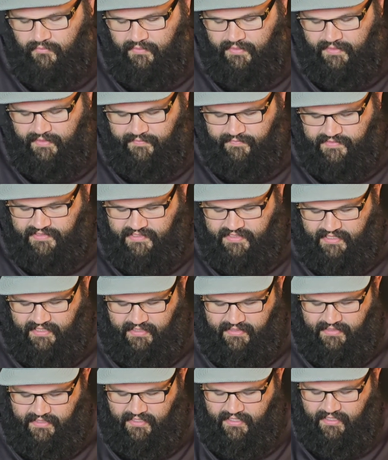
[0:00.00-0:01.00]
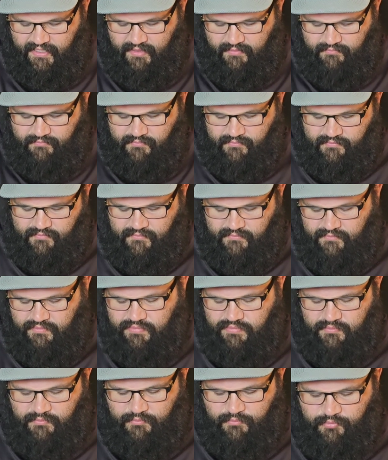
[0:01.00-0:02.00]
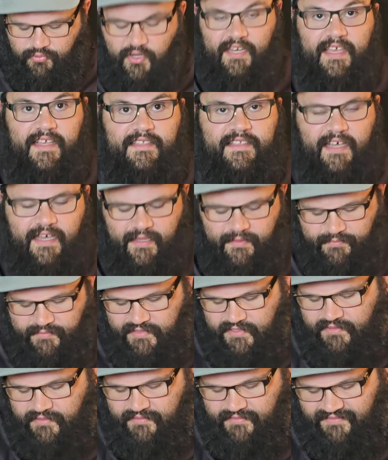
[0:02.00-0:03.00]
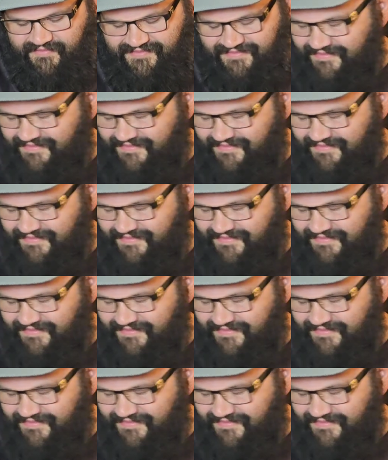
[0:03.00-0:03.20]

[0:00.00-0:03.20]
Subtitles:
We've seen them plenty of times.